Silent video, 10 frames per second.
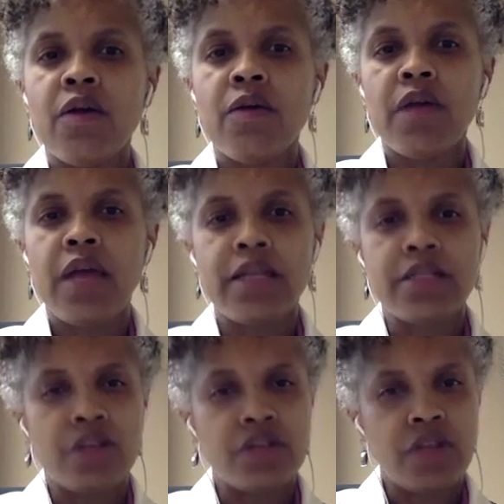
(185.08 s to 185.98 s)
as
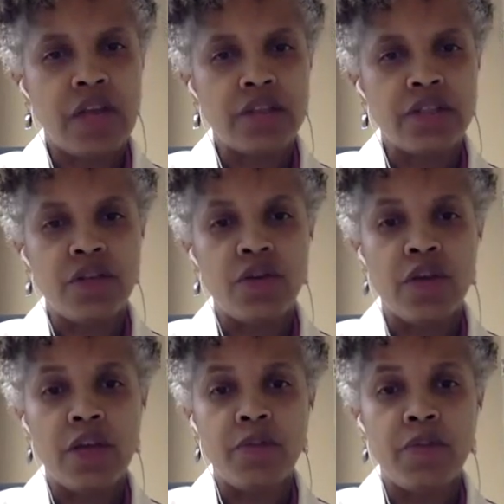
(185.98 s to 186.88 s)
Dr. Ashley Cook
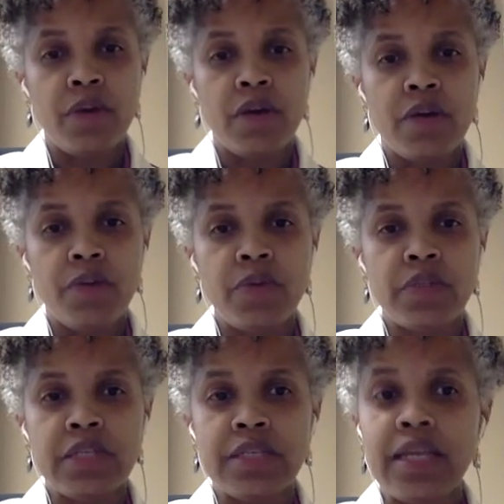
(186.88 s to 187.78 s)
had
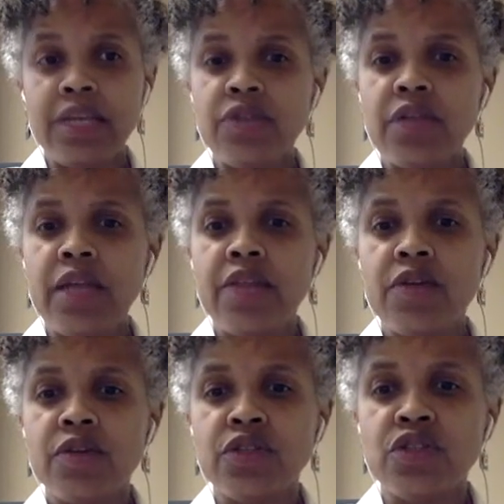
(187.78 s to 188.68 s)
presented yesterday, there
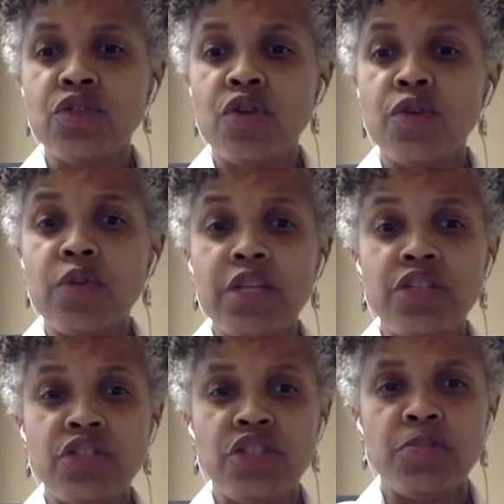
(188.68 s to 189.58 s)
is a strong
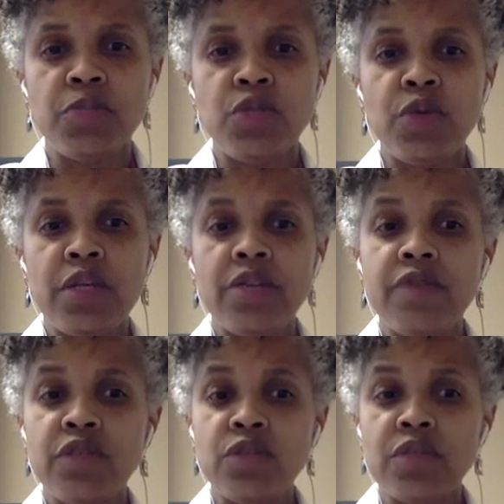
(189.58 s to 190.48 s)
relationship between
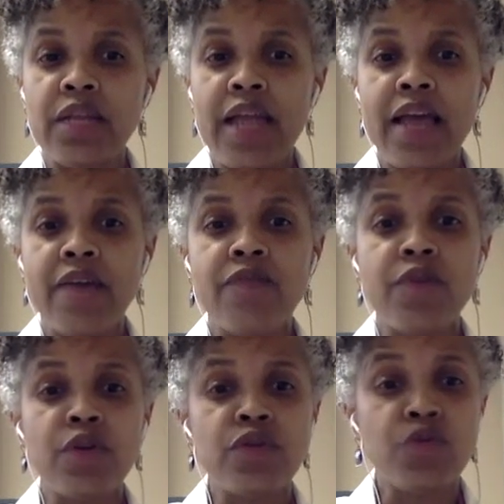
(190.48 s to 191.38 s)
individuals that have
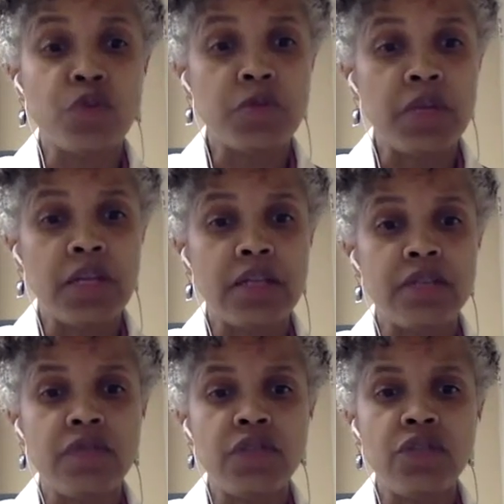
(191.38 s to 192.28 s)
various forms of
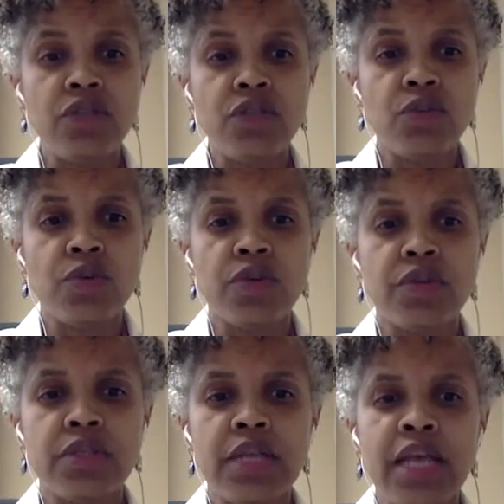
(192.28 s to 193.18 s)
connective tissue
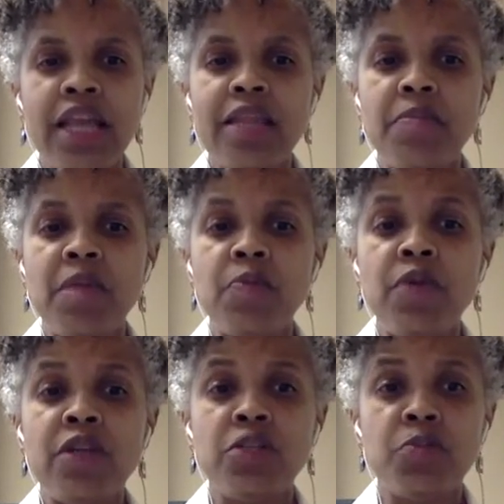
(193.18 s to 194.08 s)
disorders that may
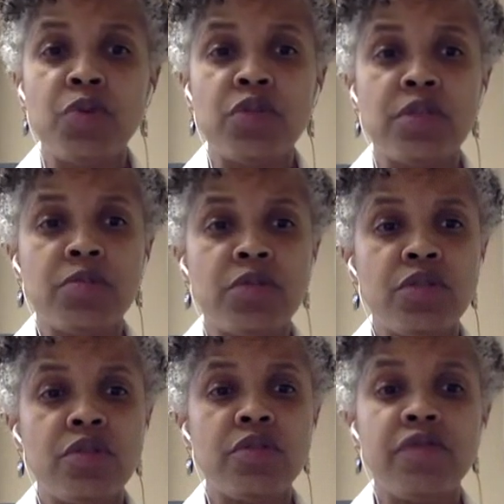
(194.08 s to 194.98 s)
predispose them
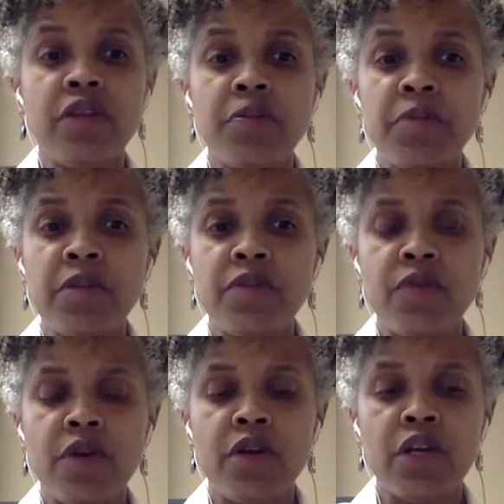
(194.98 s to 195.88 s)
to the development of
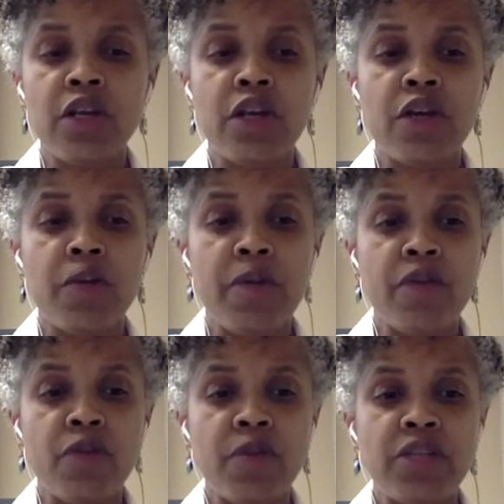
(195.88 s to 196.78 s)
Chiari
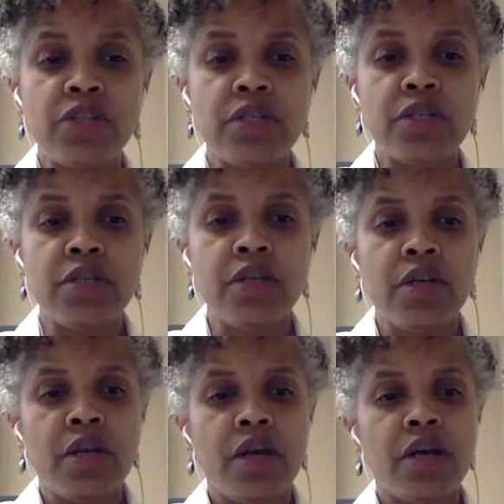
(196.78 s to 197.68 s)
malformation,
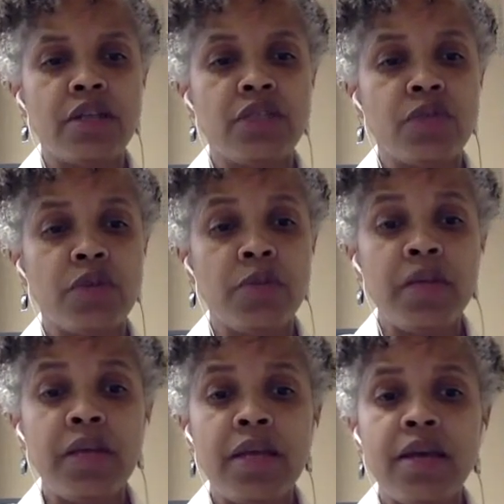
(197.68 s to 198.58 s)

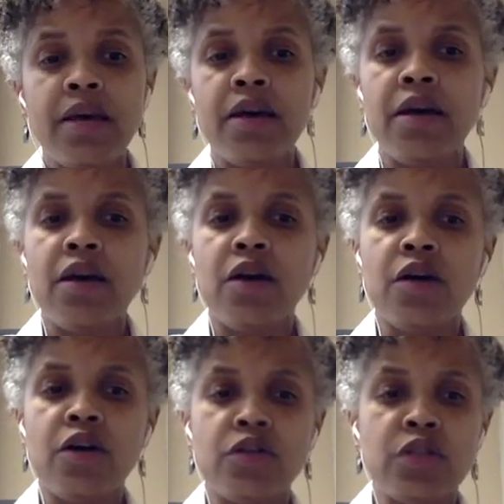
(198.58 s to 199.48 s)
Syringomyelia,
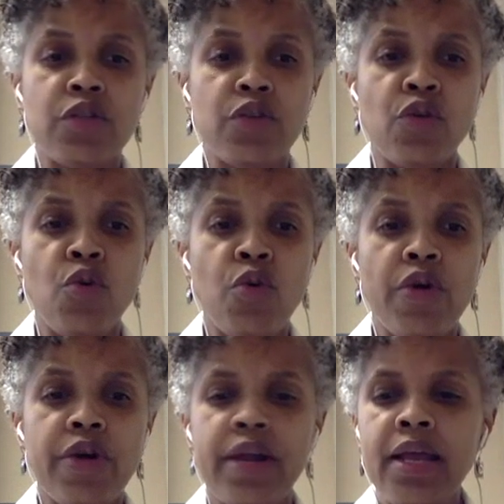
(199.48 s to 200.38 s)
occult pelvic
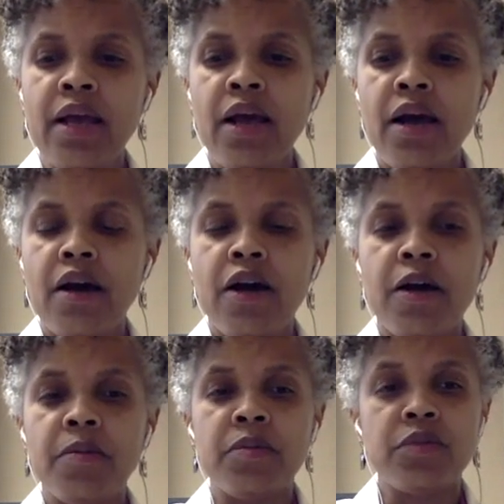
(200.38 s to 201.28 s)
cord,
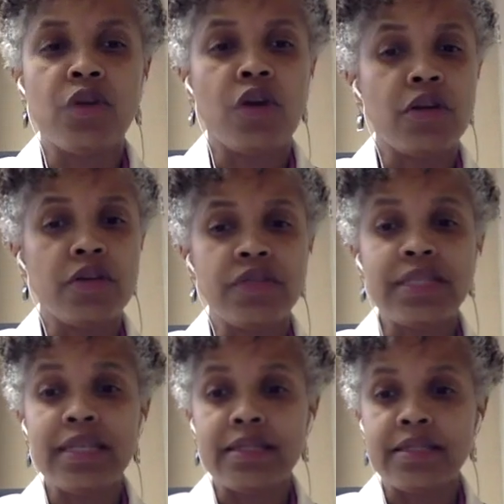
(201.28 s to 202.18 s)
Tarlov
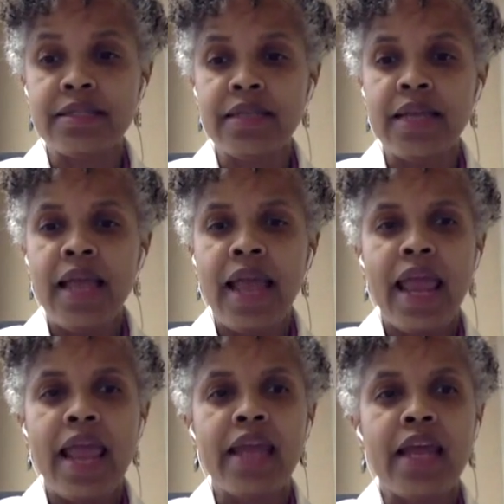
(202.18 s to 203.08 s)
cysts.
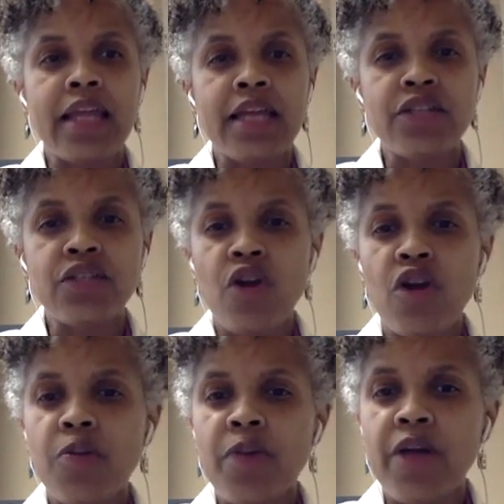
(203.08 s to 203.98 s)
And I'd like to talk
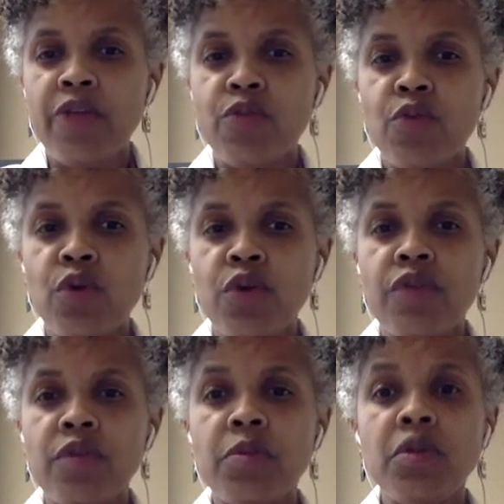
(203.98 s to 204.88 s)
about the role of
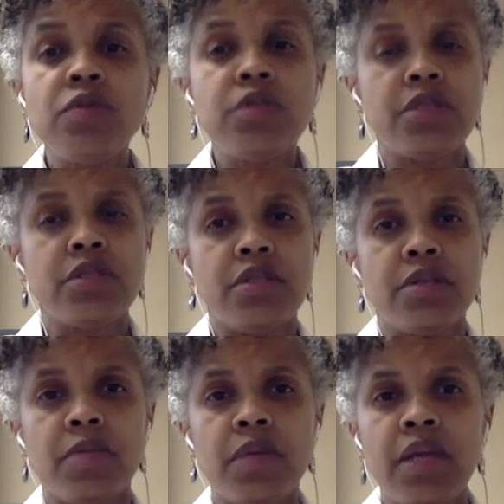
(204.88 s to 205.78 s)
the immune
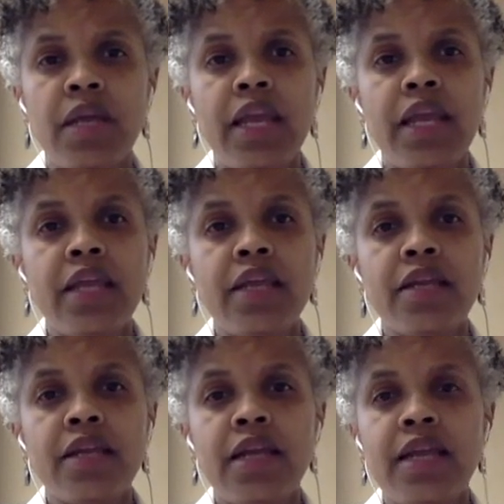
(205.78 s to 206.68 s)
system
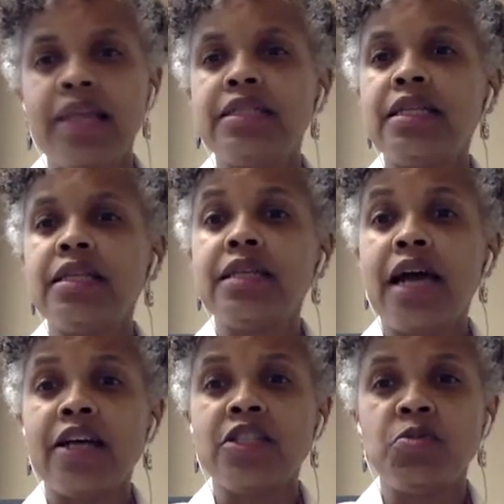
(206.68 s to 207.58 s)
in connecting the
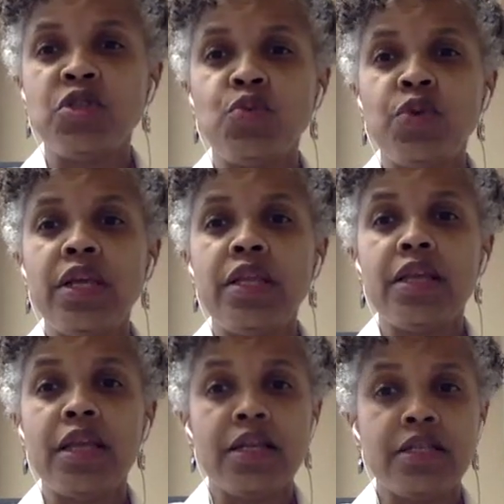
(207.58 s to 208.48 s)
dots between the
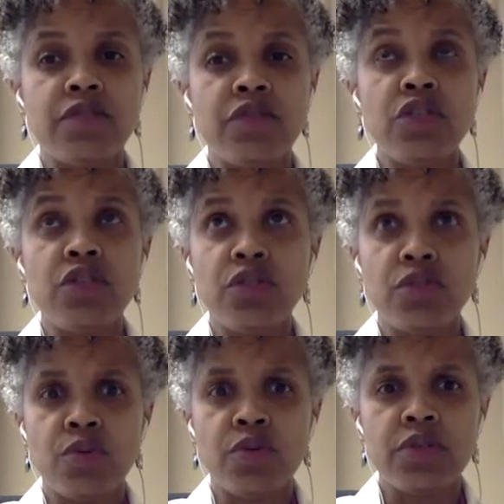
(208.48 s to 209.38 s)
connective tissue
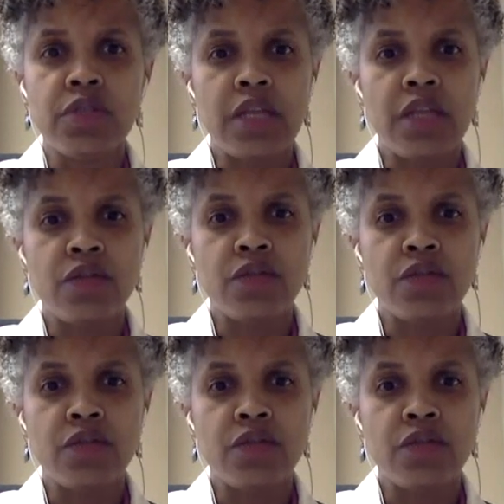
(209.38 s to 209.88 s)
disorders and those